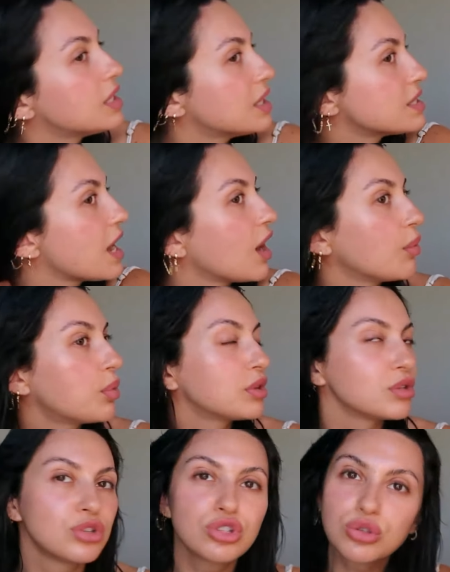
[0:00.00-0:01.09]
does help with the
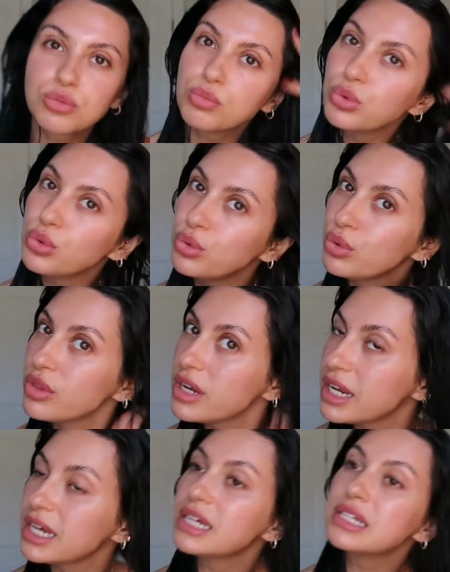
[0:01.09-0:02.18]

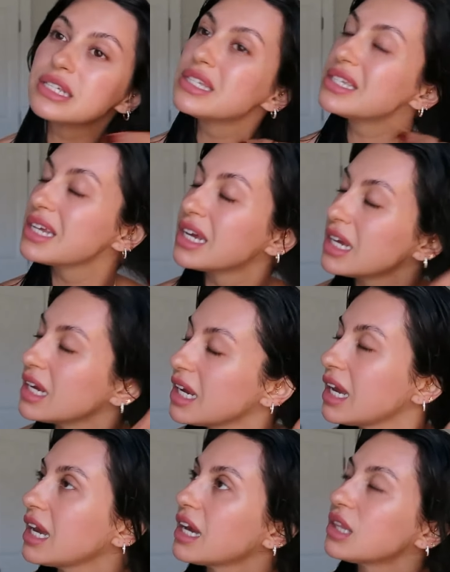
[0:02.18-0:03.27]
smoothness
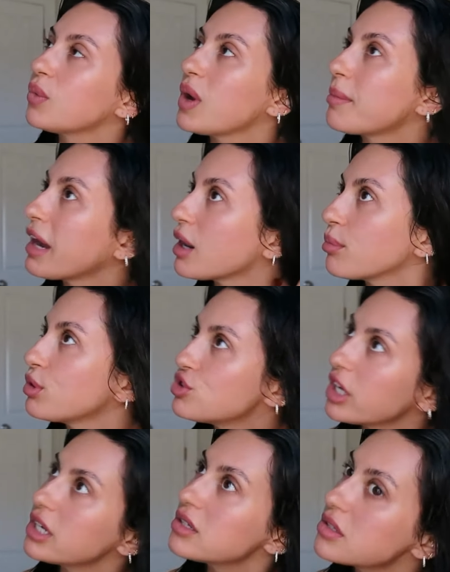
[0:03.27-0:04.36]
and the way my hair blow
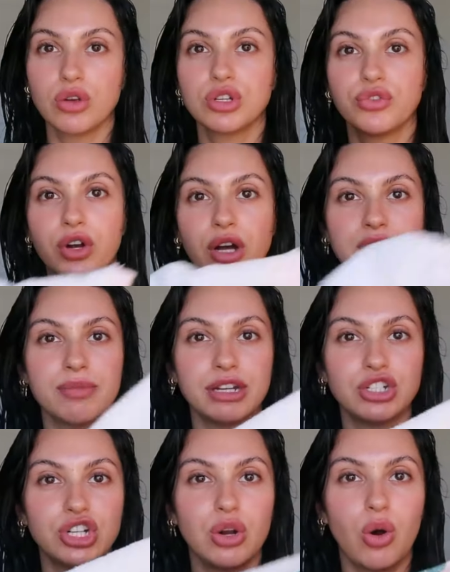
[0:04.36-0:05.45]
dries. Also forgot to
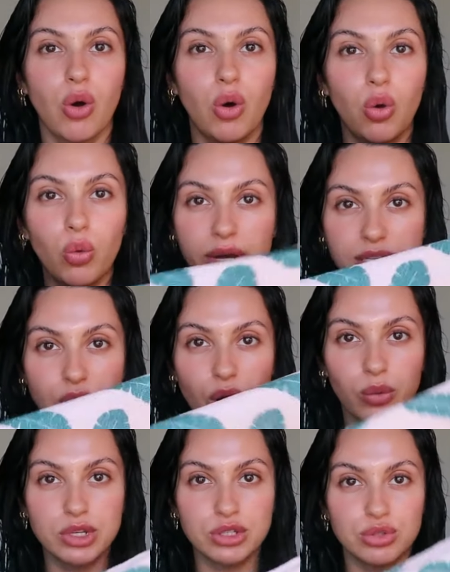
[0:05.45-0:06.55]
mention, always
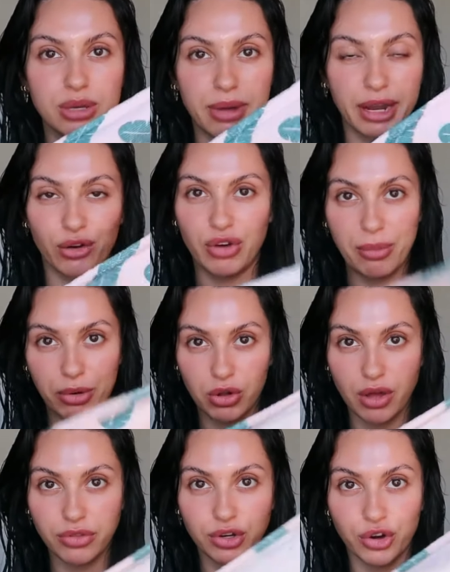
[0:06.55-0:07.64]
use a microfiber
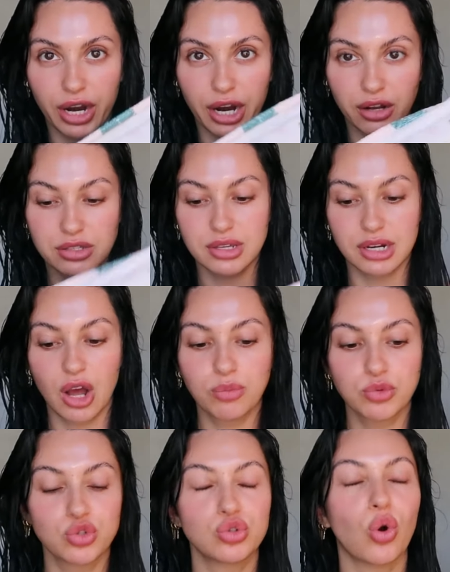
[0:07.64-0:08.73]
cloth on your hair. It's gonna help
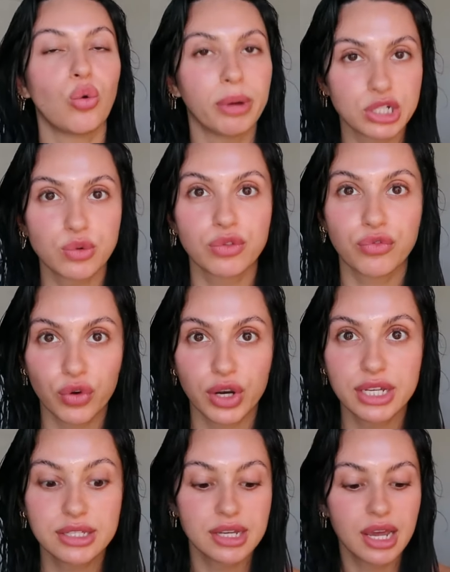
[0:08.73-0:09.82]
so much with
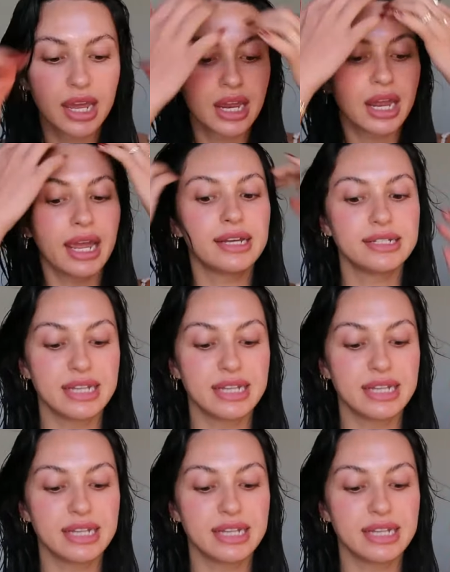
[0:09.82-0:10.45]
frizz and